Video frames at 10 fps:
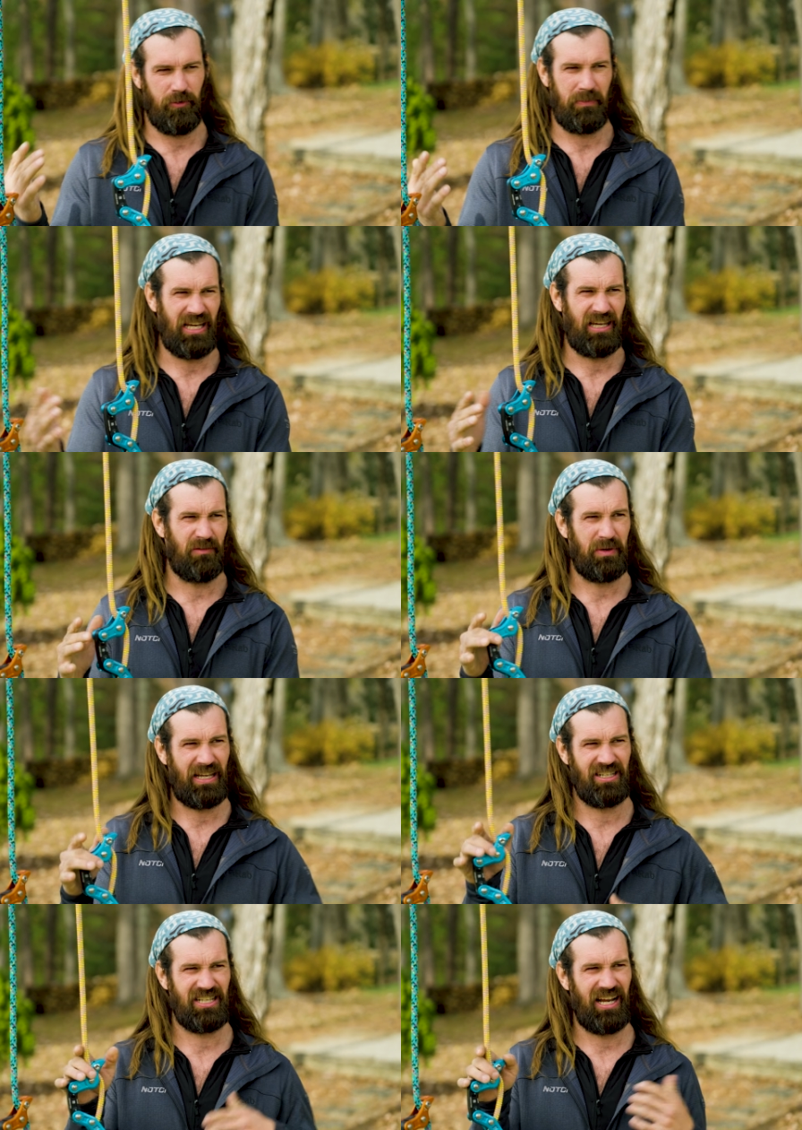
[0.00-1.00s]
for me,
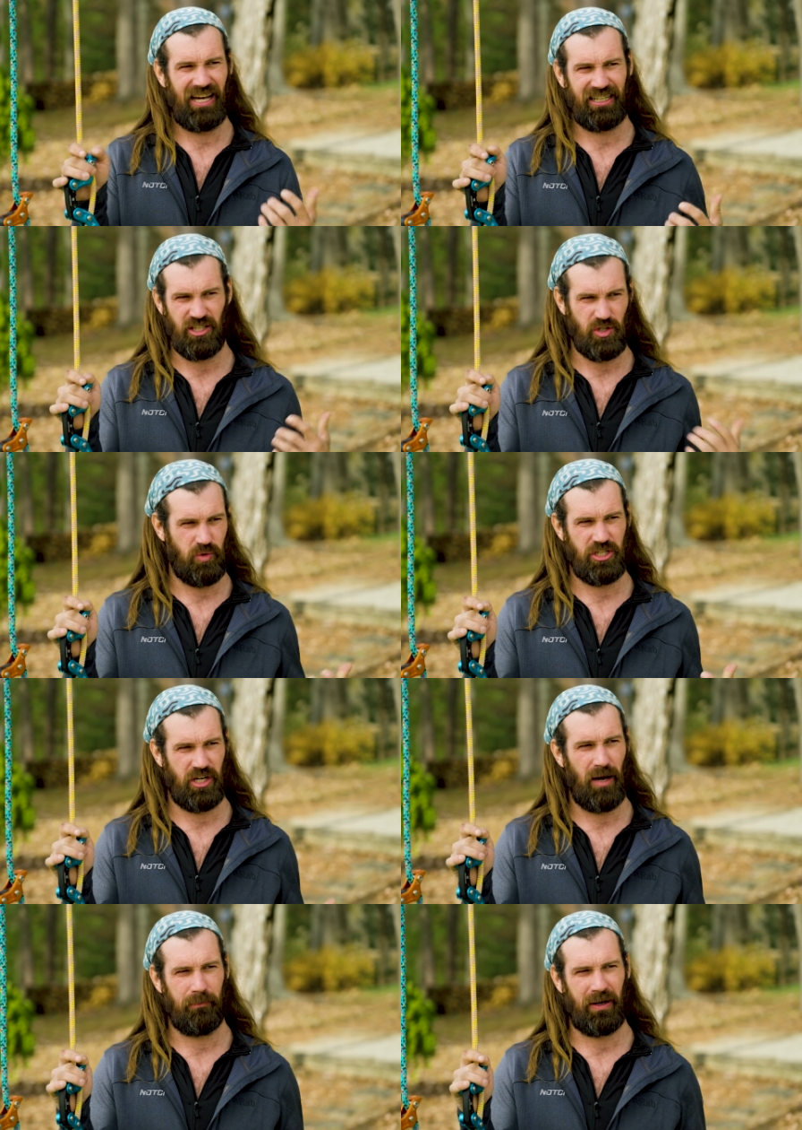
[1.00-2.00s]
because I like to switch it
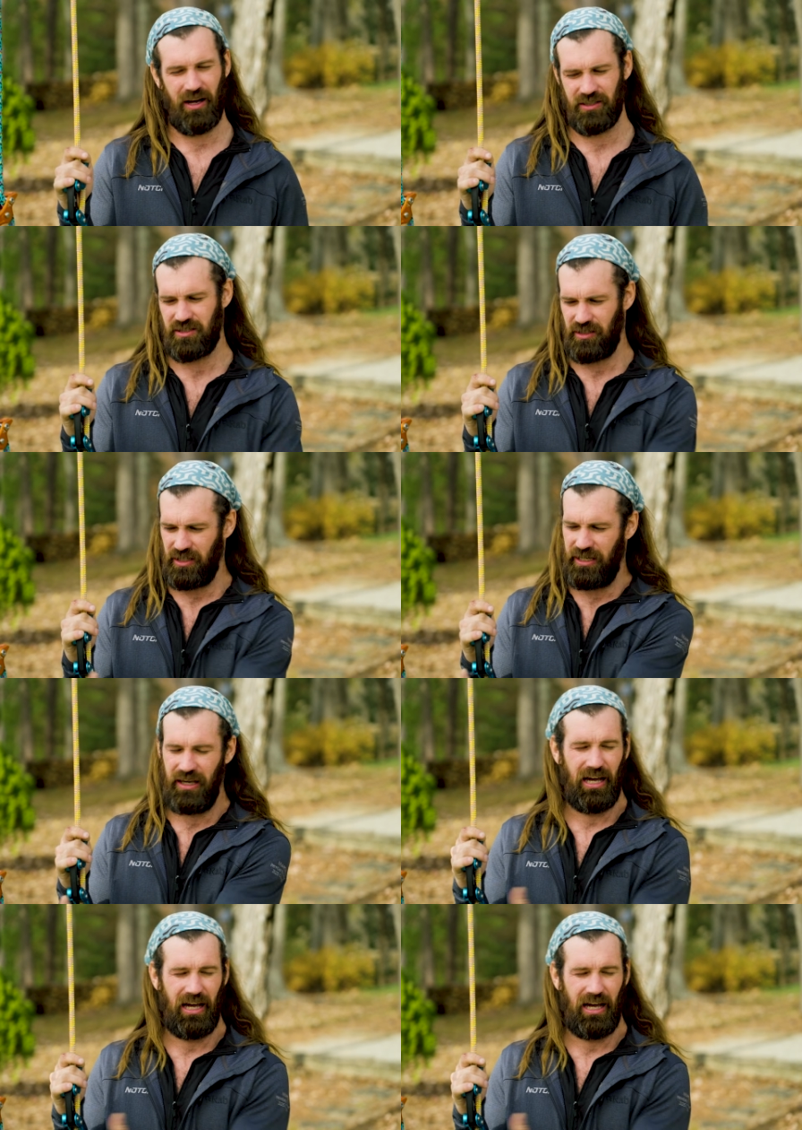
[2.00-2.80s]
up constantly,